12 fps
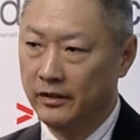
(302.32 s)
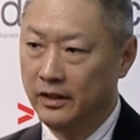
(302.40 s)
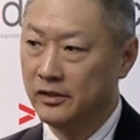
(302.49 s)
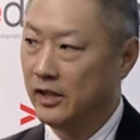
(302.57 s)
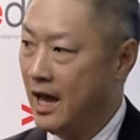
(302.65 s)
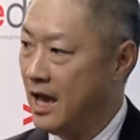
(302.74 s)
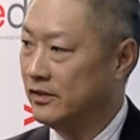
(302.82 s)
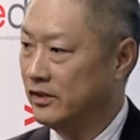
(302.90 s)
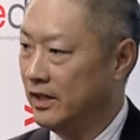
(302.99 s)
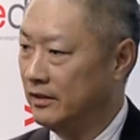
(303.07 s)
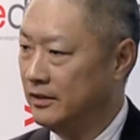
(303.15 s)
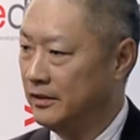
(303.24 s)
this
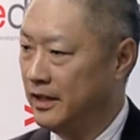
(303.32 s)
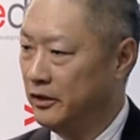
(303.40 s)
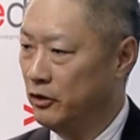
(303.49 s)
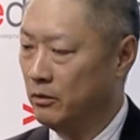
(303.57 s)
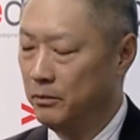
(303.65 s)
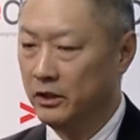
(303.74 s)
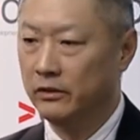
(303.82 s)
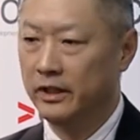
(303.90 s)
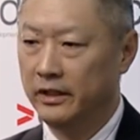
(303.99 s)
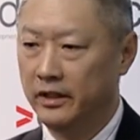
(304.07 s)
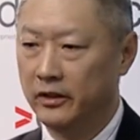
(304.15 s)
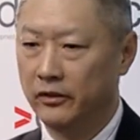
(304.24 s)
asset that you're
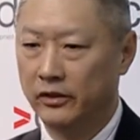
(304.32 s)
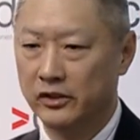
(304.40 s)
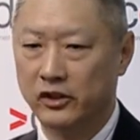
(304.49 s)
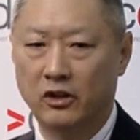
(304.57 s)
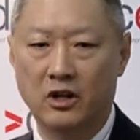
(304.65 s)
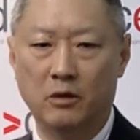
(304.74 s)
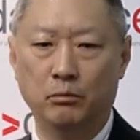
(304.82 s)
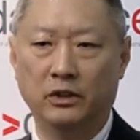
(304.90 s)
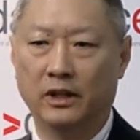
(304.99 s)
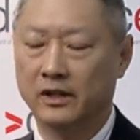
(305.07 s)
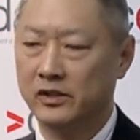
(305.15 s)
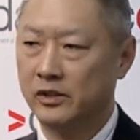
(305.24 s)
building here, this
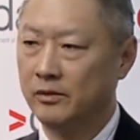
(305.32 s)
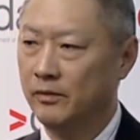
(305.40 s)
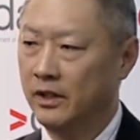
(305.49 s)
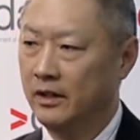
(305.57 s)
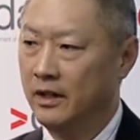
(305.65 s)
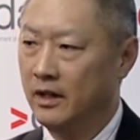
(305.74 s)
complex,